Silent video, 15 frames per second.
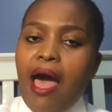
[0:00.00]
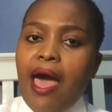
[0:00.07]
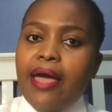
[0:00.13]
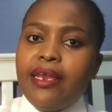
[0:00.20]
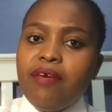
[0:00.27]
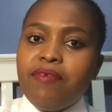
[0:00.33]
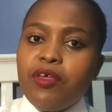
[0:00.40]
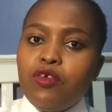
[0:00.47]

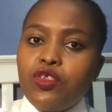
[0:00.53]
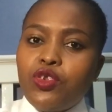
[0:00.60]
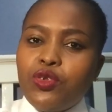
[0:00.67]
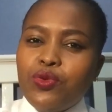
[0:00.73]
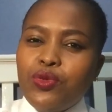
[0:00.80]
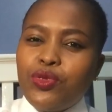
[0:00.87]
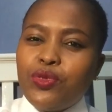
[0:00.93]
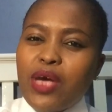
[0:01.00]
I
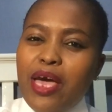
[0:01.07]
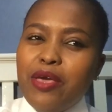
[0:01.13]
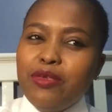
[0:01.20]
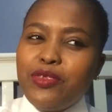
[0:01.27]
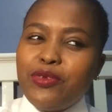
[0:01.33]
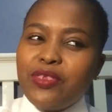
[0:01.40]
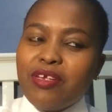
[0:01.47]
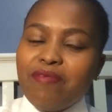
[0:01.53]

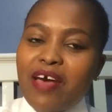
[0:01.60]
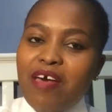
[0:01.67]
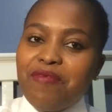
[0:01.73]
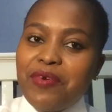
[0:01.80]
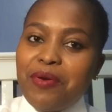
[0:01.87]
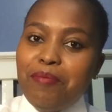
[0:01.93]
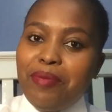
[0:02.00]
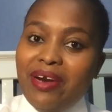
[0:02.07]
used to survive
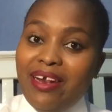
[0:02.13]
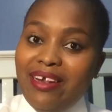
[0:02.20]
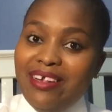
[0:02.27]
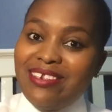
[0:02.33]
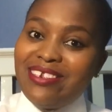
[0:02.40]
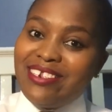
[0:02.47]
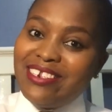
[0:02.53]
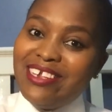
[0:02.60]
on bread
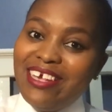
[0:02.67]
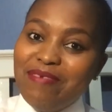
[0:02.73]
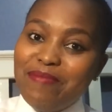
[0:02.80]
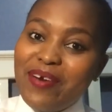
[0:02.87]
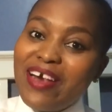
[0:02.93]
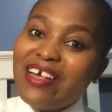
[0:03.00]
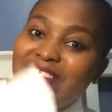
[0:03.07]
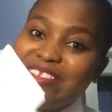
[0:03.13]

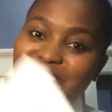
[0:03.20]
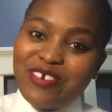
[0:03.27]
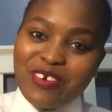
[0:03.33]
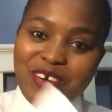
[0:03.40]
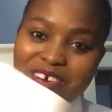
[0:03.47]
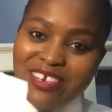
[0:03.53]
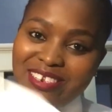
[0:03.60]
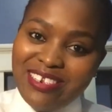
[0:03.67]
and
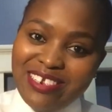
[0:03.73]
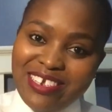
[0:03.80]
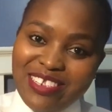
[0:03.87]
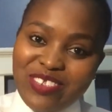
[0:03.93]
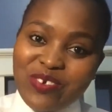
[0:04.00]
strong tea.